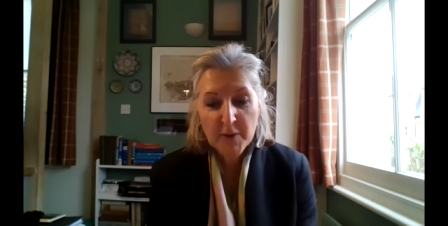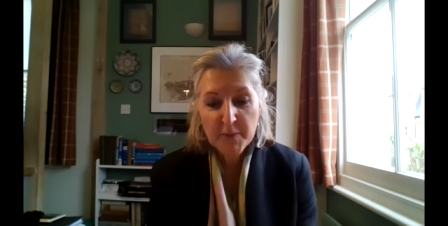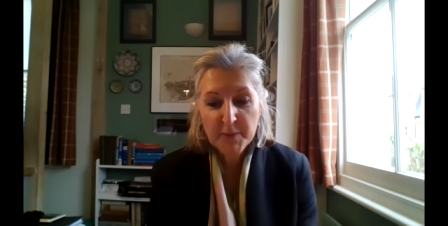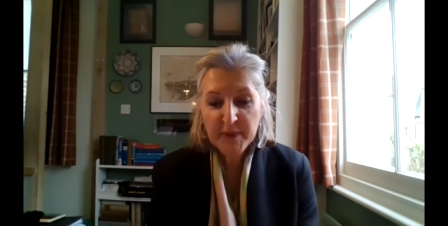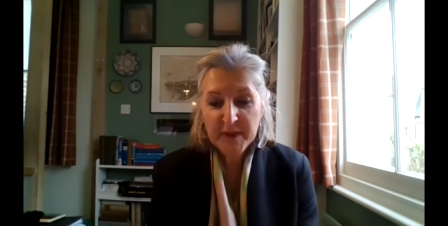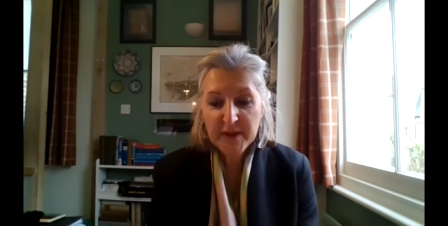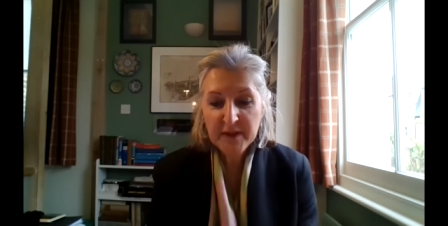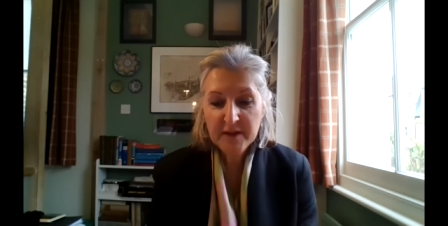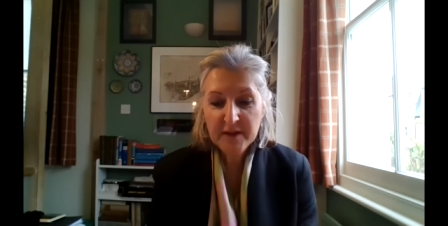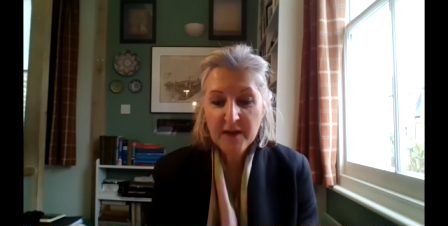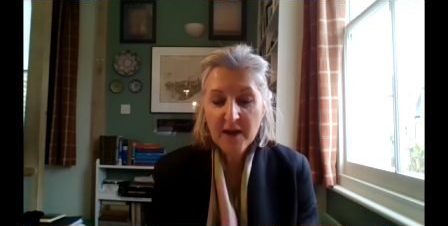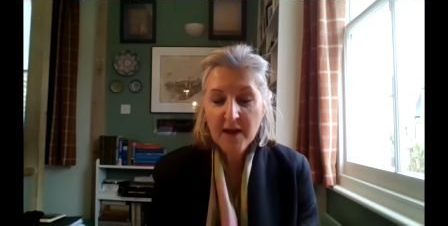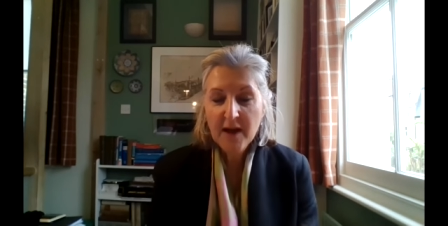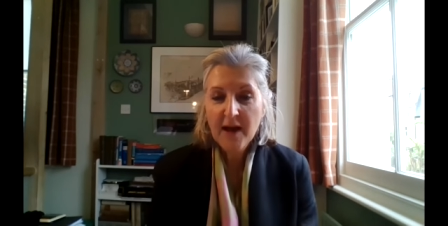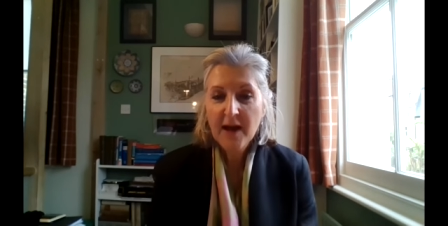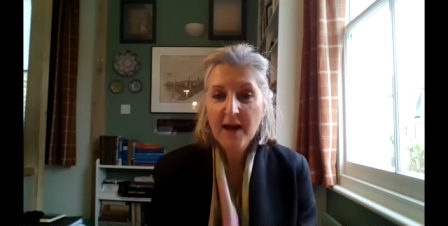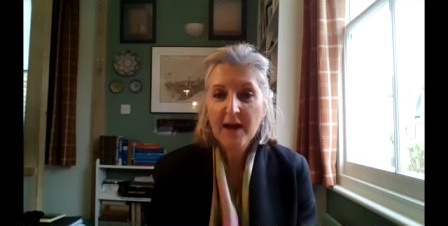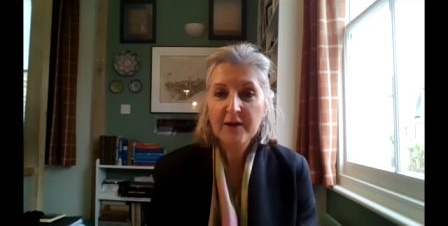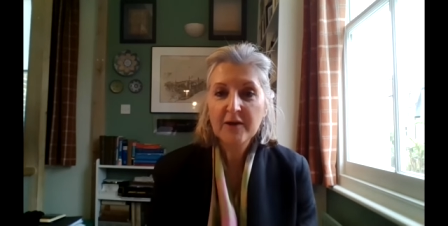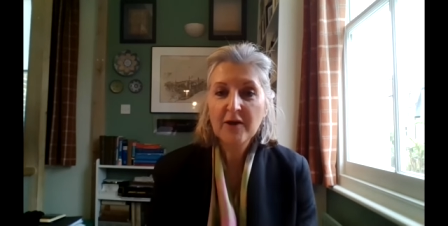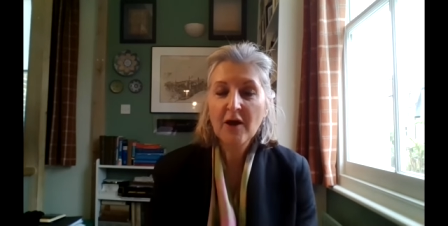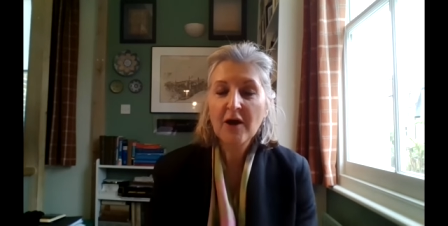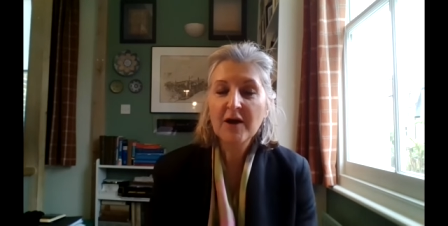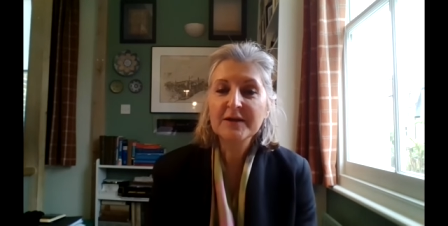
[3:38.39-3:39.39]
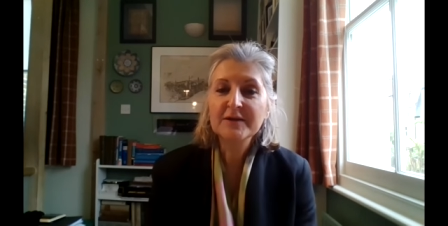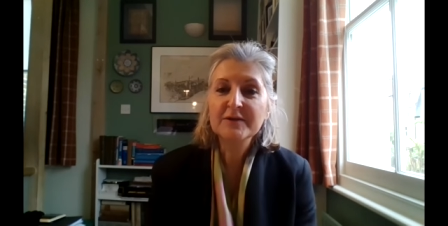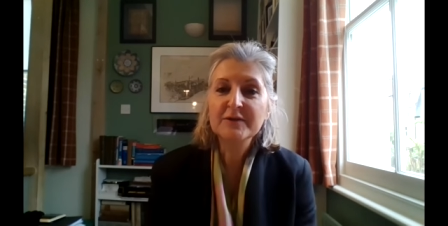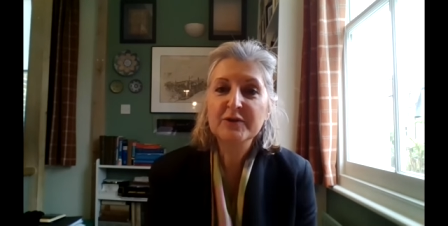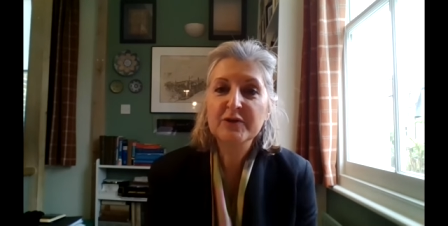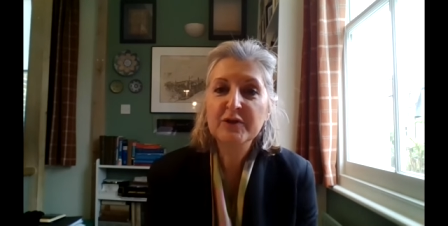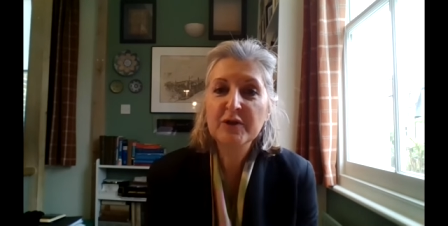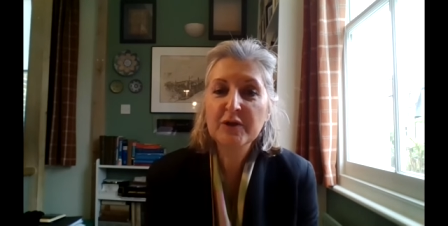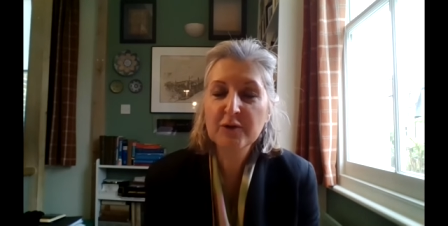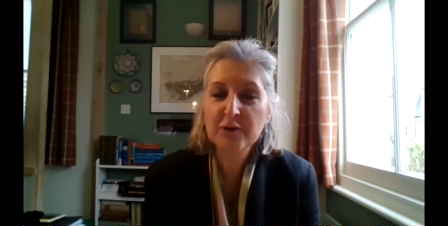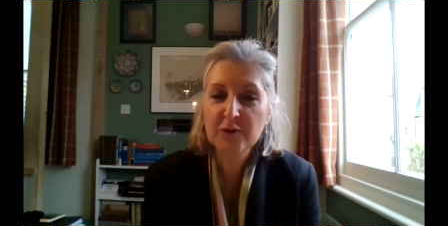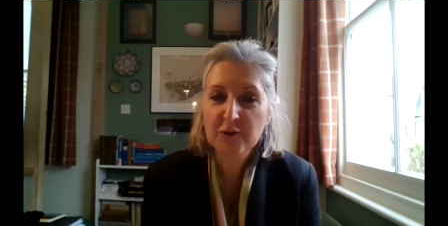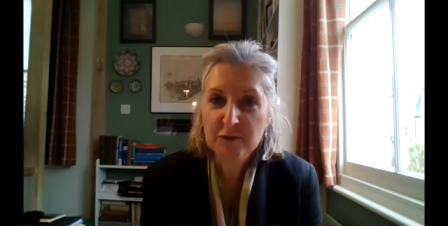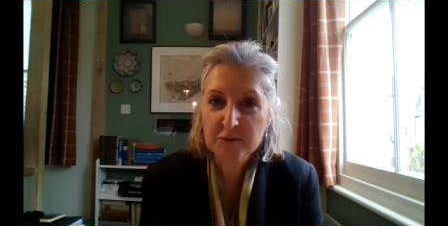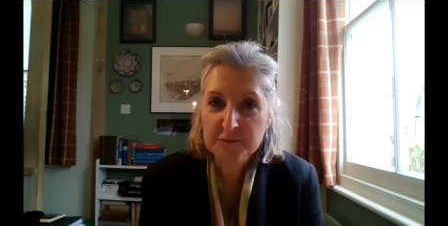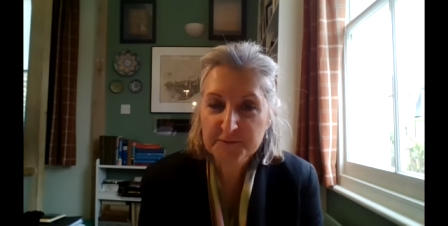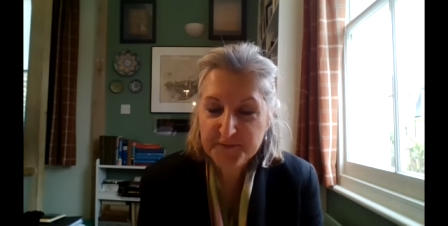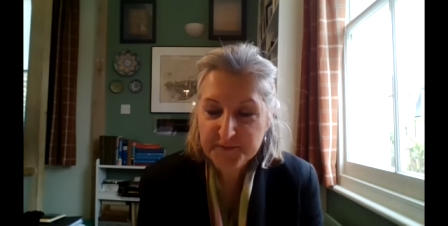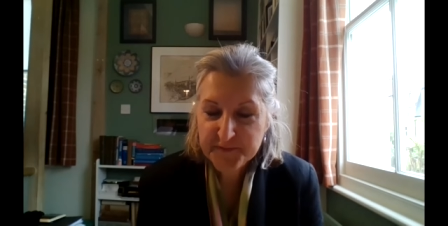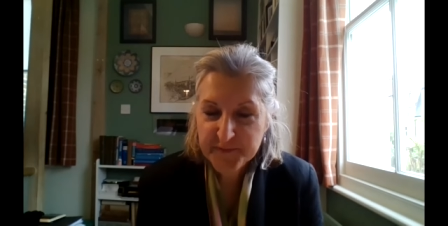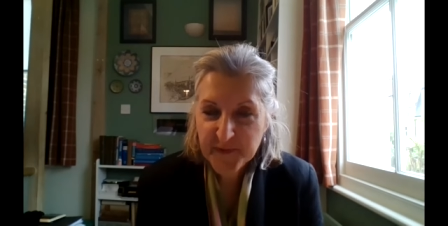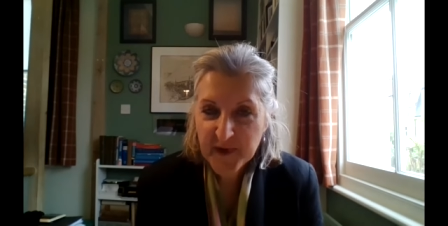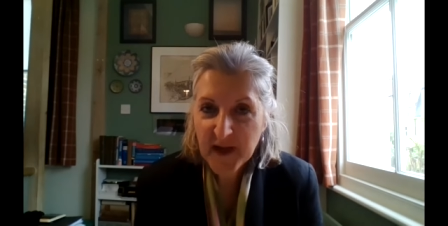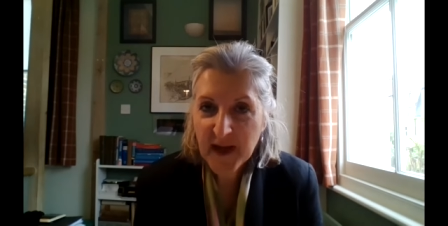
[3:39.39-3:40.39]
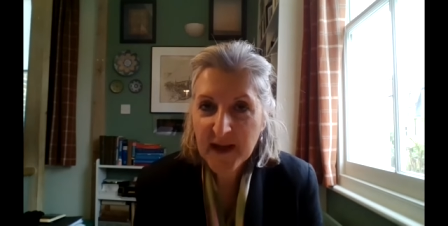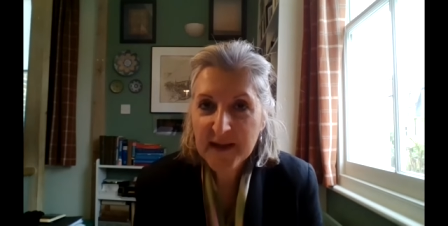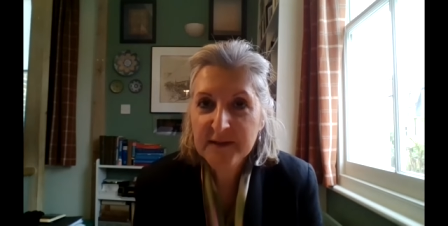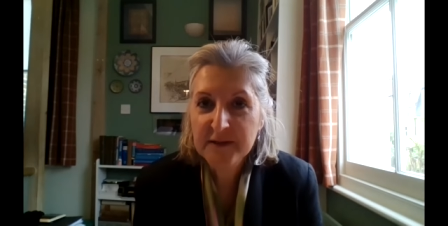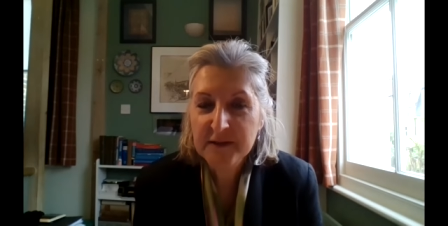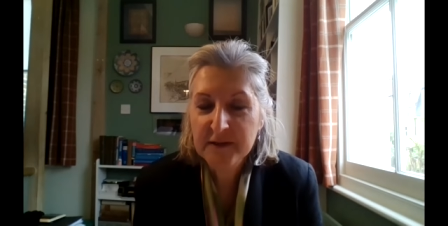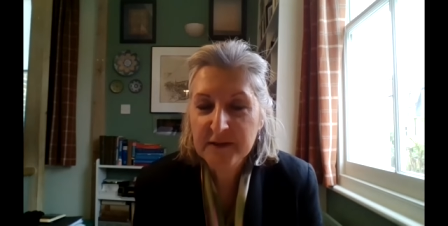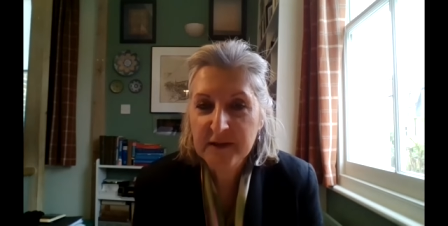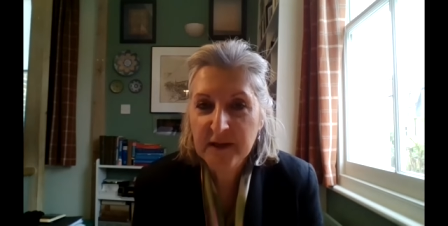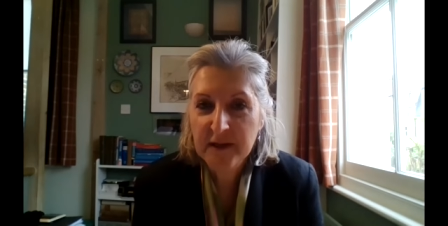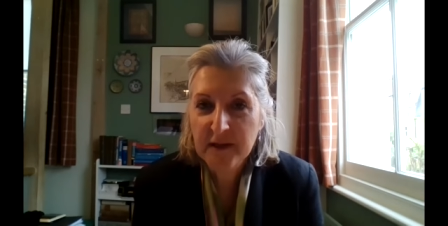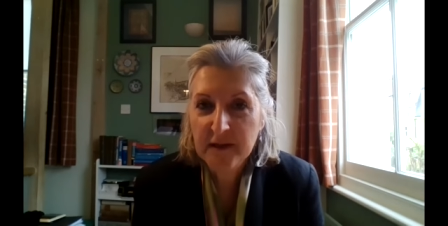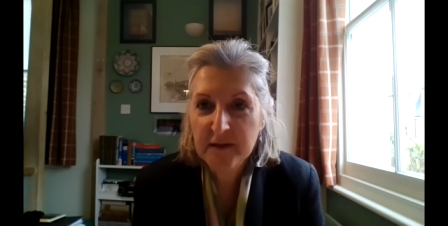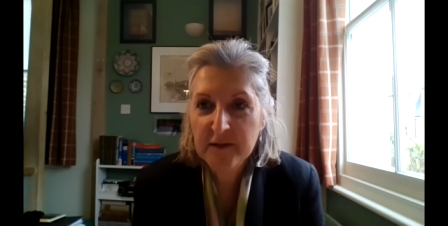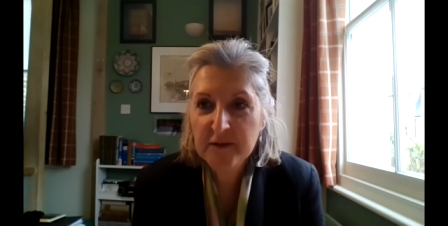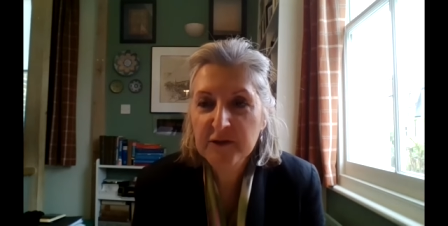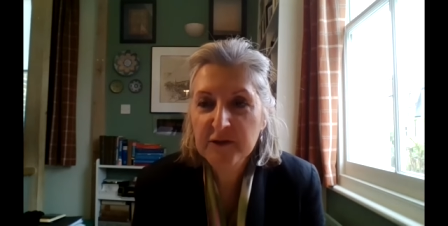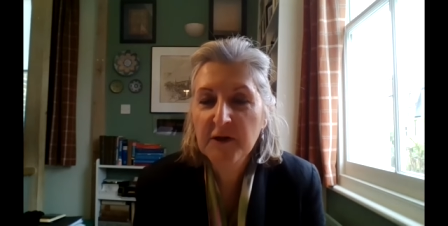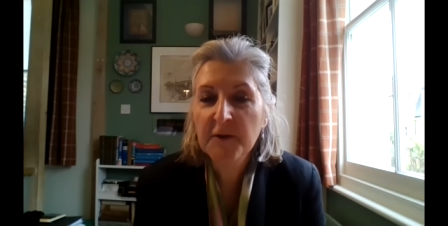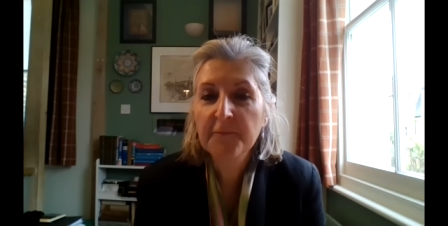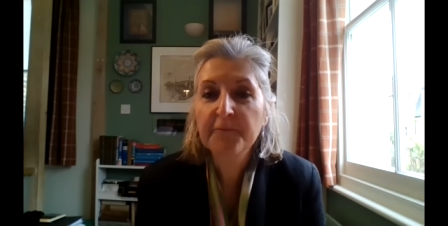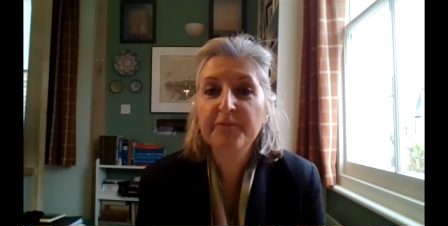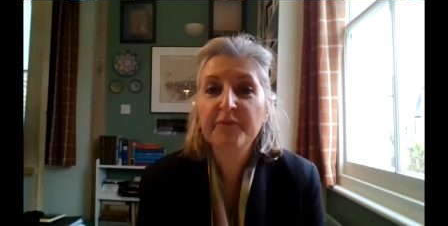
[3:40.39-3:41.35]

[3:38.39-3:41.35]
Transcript: be an ideal candidate